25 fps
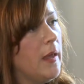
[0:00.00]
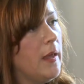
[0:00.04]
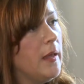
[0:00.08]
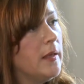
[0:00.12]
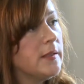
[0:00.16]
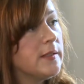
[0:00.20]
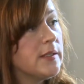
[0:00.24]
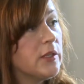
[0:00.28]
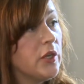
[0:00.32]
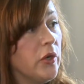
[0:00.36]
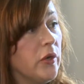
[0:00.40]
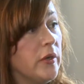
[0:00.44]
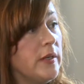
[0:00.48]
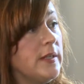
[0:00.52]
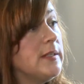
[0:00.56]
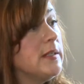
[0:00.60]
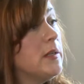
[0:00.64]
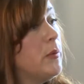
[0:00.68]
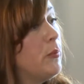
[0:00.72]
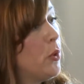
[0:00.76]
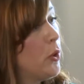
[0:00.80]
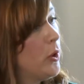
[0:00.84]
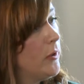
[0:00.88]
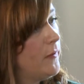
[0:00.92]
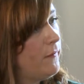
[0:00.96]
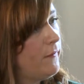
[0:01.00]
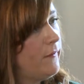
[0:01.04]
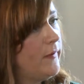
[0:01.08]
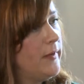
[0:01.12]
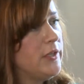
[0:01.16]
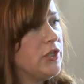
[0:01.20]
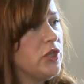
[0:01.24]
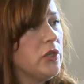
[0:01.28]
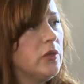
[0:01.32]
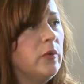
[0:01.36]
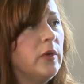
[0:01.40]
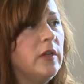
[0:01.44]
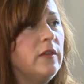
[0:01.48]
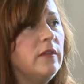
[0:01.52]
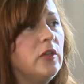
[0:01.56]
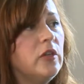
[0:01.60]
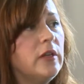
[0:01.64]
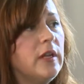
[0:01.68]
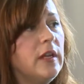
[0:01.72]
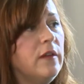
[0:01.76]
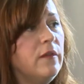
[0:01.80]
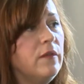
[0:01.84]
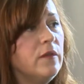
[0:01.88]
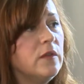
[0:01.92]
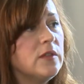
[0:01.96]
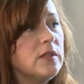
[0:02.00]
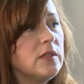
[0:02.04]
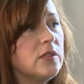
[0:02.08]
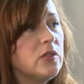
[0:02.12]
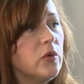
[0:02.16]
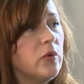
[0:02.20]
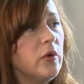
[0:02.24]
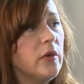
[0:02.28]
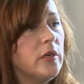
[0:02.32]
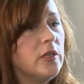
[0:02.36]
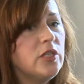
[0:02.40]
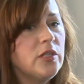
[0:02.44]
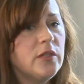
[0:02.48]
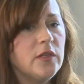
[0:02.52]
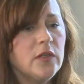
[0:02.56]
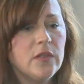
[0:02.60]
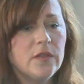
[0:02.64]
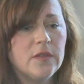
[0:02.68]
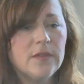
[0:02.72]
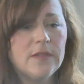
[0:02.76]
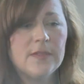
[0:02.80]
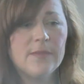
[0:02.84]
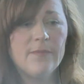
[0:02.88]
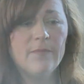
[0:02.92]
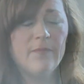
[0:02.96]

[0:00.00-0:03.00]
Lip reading: Security is an important feature when looking for storage. There's